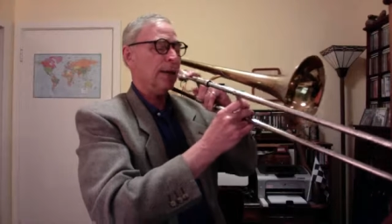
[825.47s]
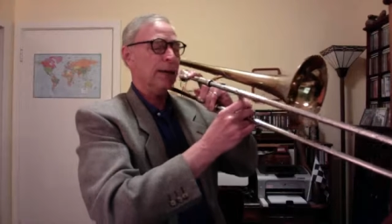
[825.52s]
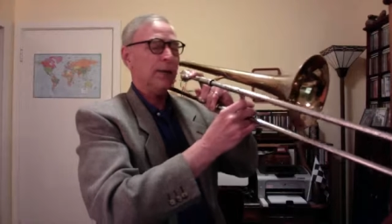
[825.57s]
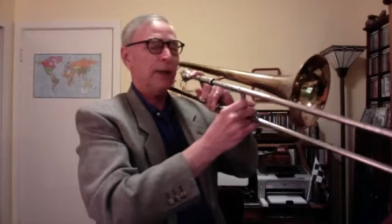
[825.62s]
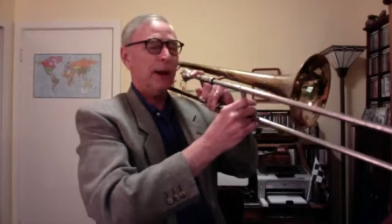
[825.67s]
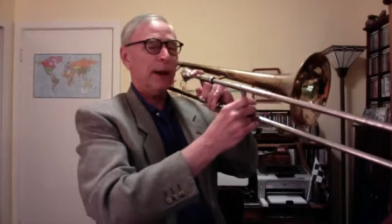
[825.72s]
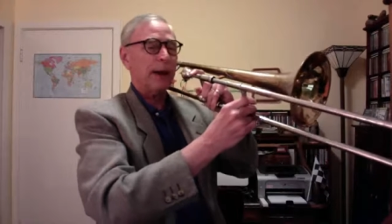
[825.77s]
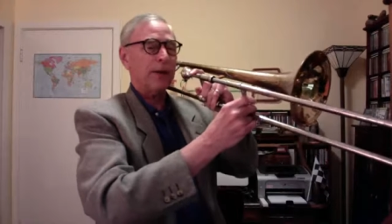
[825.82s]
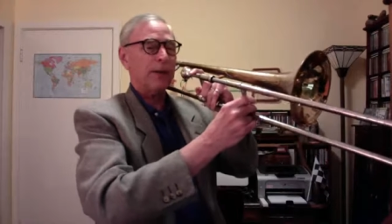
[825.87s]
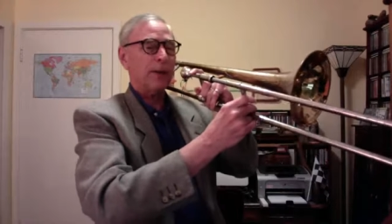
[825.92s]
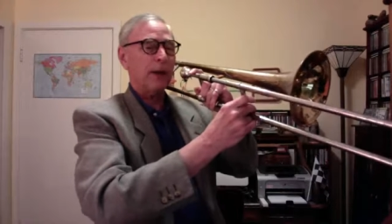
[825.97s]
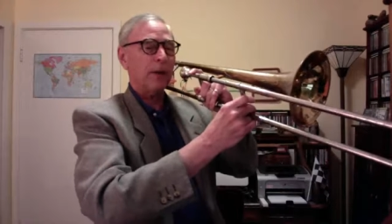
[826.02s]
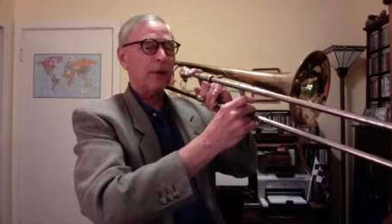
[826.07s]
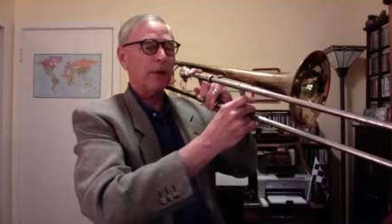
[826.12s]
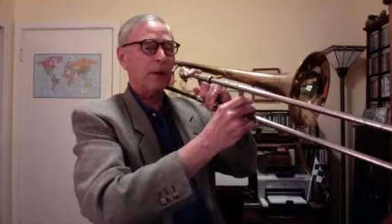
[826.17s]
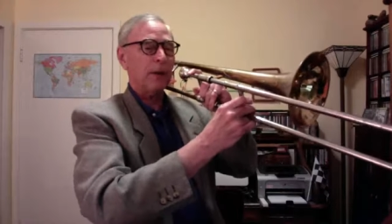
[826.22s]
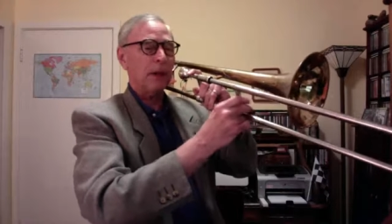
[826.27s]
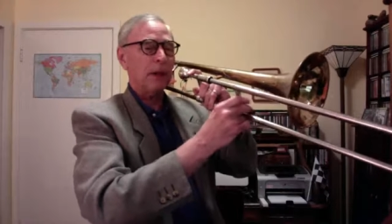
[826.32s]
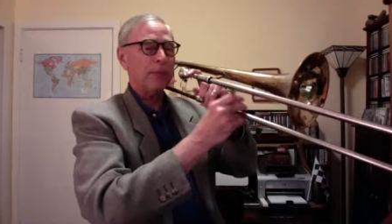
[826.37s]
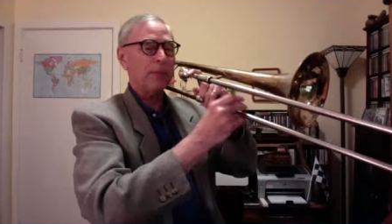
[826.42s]
Great, now
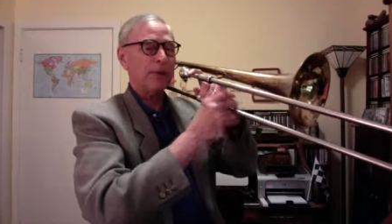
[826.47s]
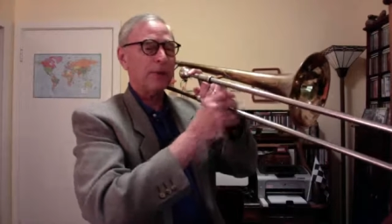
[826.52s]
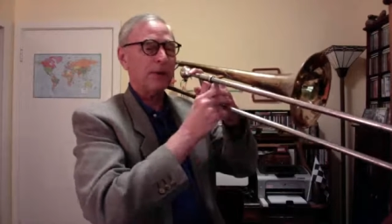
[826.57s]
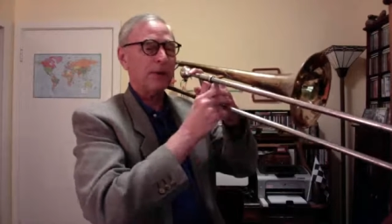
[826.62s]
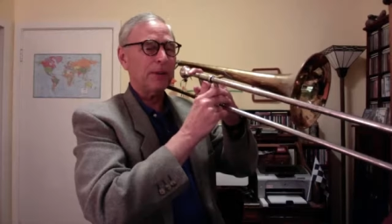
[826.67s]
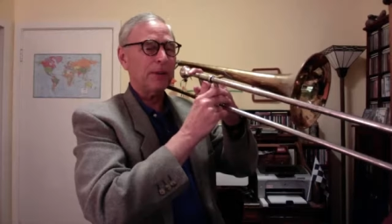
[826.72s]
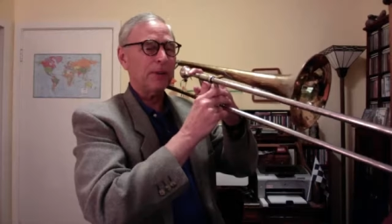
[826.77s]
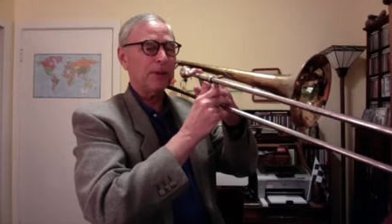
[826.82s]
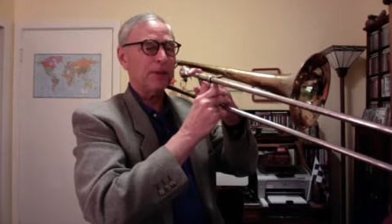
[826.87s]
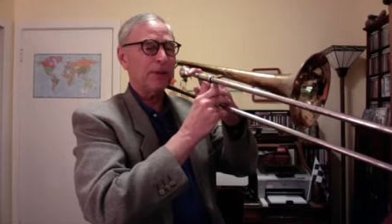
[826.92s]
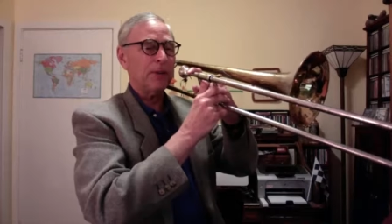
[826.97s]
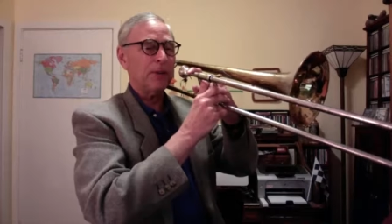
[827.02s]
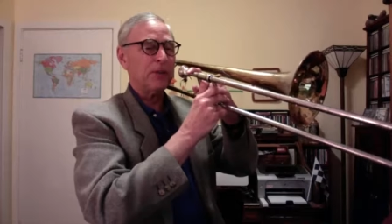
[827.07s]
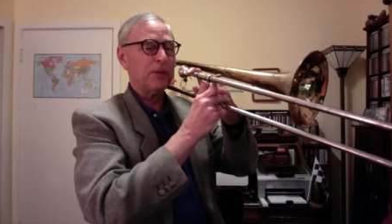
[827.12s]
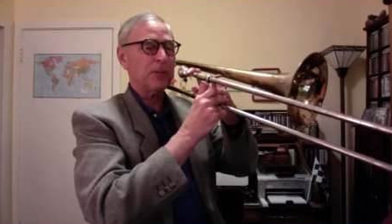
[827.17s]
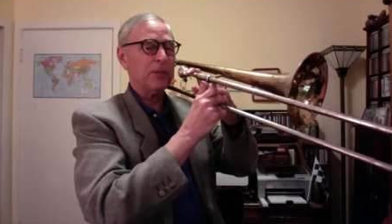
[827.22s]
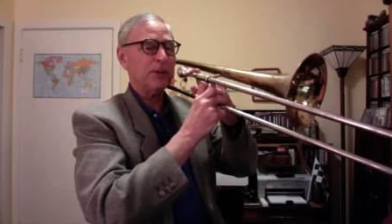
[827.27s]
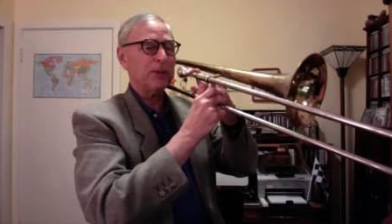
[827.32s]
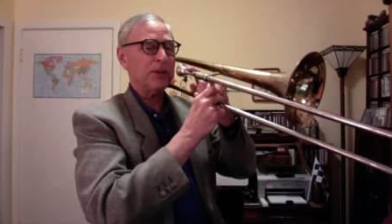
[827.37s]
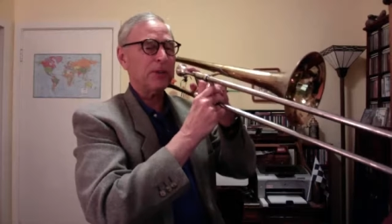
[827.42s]
we're up to
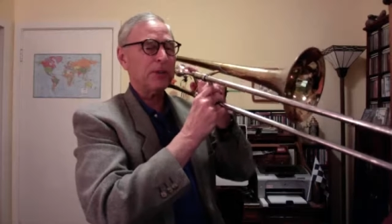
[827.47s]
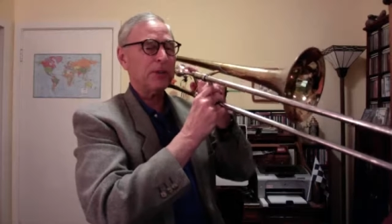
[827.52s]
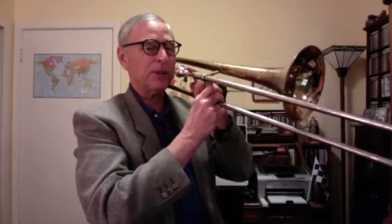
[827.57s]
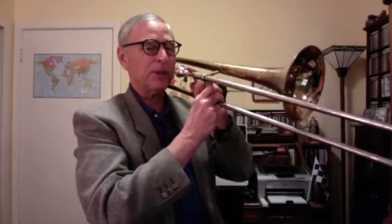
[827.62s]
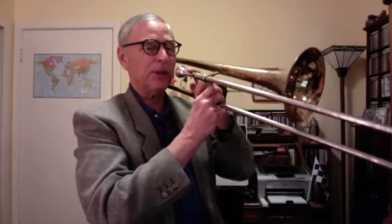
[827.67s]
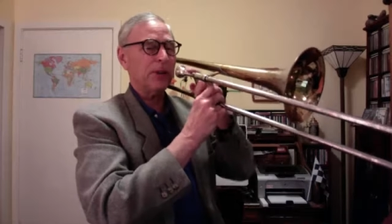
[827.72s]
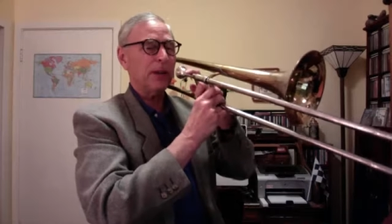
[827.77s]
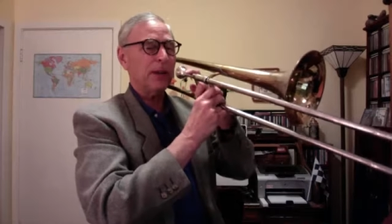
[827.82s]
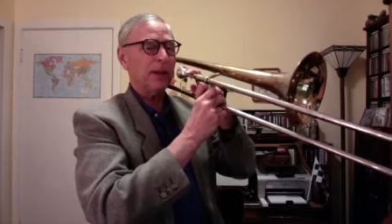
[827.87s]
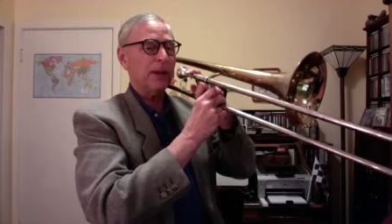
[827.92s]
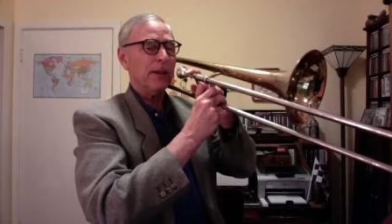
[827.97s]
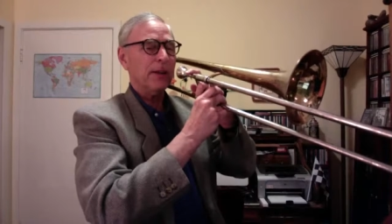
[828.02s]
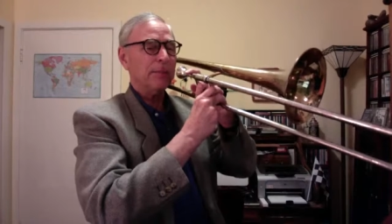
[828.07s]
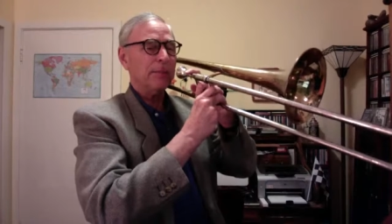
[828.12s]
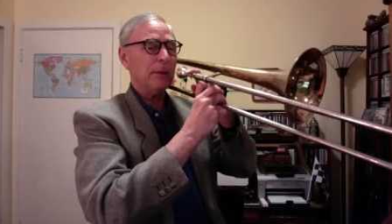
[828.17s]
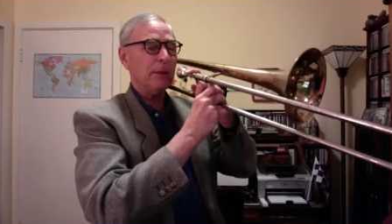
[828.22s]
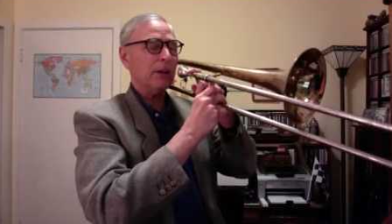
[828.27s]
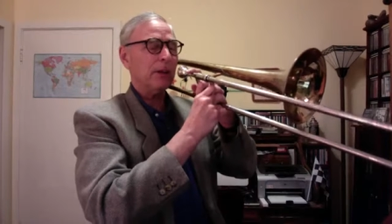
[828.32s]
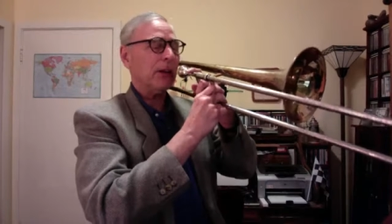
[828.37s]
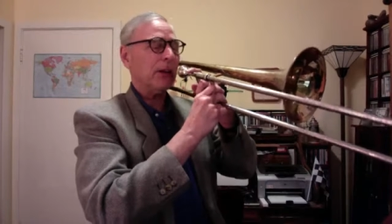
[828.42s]
first position,
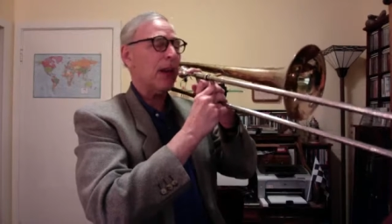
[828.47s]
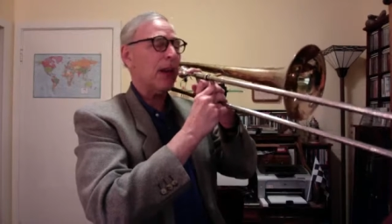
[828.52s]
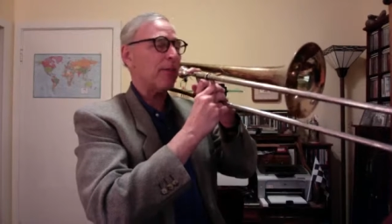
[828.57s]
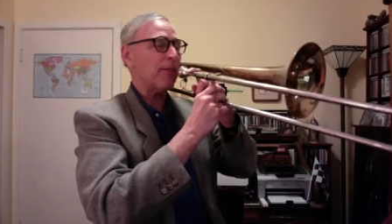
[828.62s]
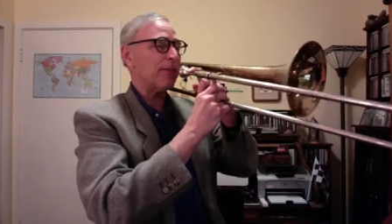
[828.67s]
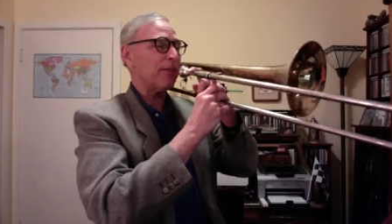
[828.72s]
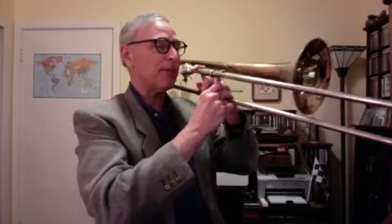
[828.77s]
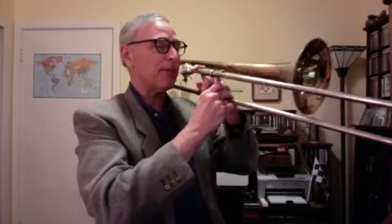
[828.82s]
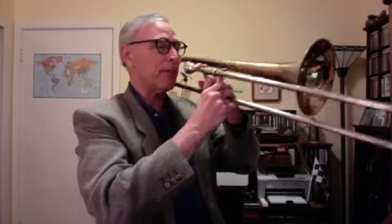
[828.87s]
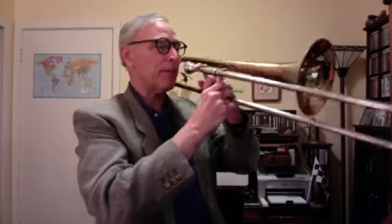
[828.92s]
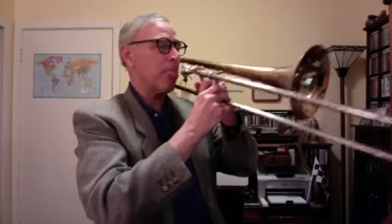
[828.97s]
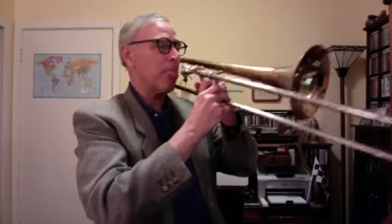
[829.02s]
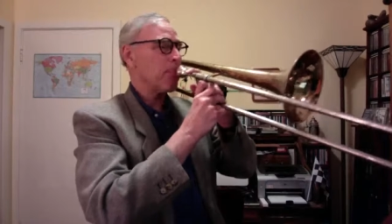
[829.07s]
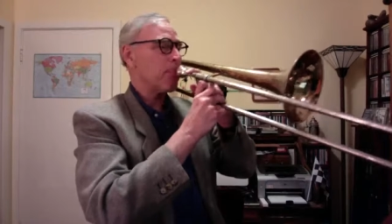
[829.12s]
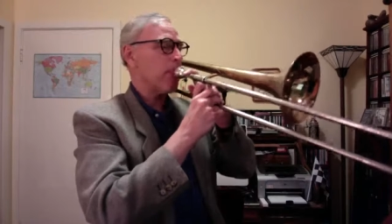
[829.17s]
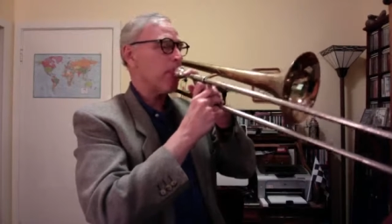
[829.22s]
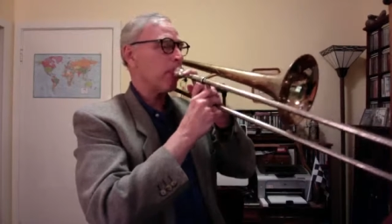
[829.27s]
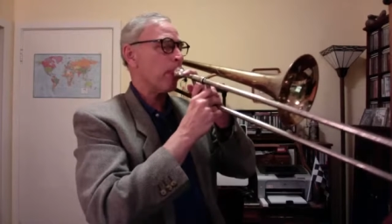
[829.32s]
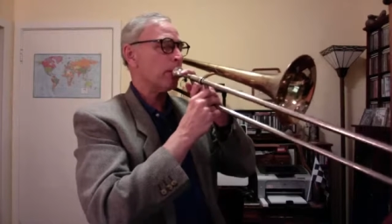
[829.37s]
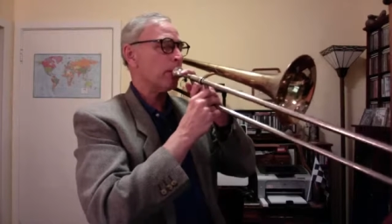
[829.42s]
middle F.
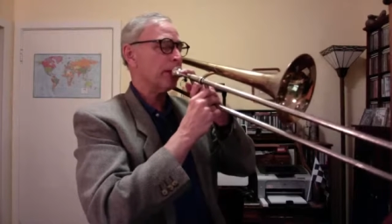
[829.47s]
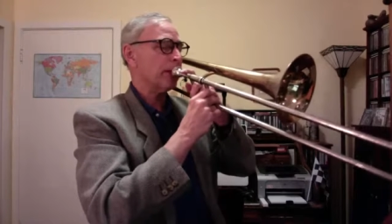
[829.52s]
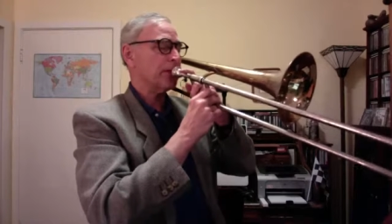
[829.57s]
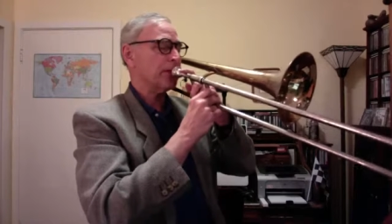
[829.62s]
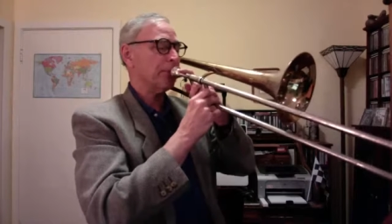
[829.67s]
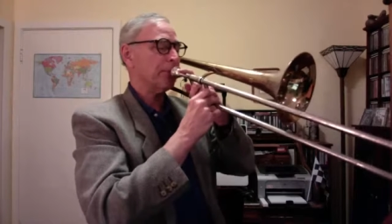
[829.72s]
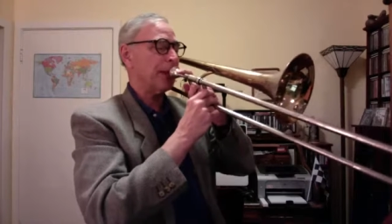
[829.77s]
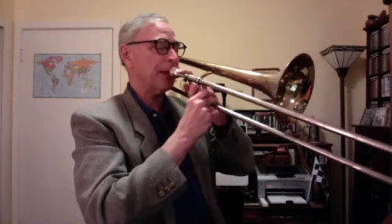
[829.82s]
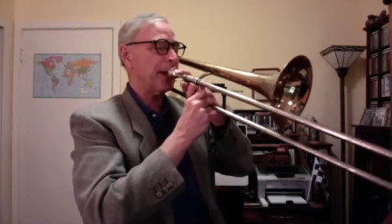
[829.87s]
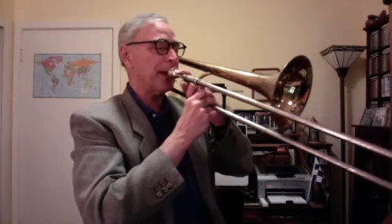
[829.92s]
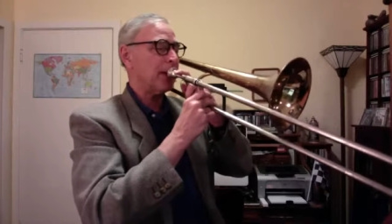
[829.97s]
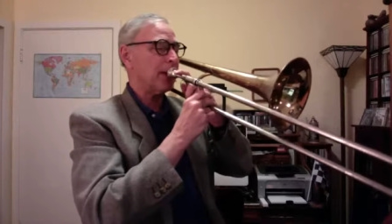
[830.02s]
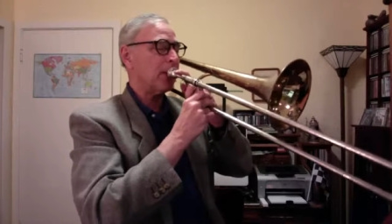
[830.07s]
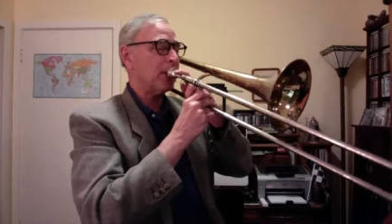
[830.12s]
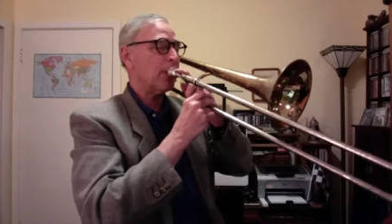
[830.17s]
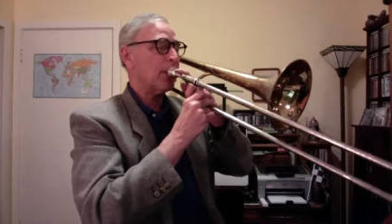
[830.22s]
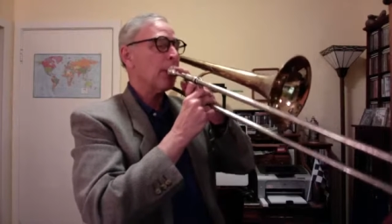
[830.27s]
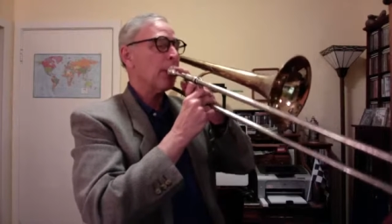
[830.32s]
Let's play it.